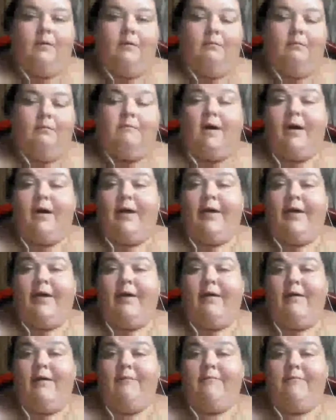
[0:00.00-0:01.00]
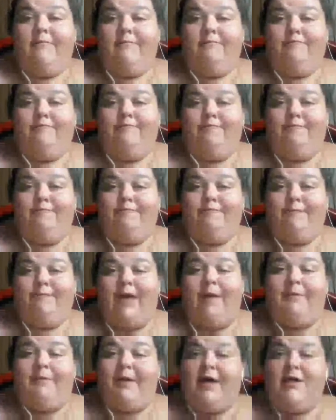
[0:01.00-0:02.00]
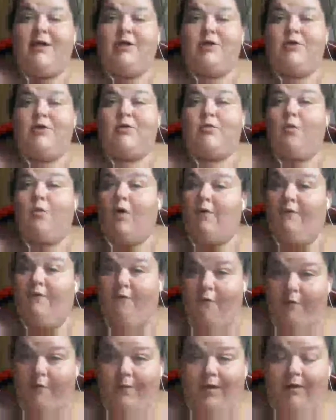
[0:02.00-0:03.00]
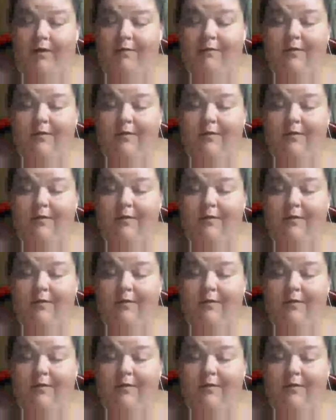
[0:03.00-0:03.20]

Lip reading: my applications work for me.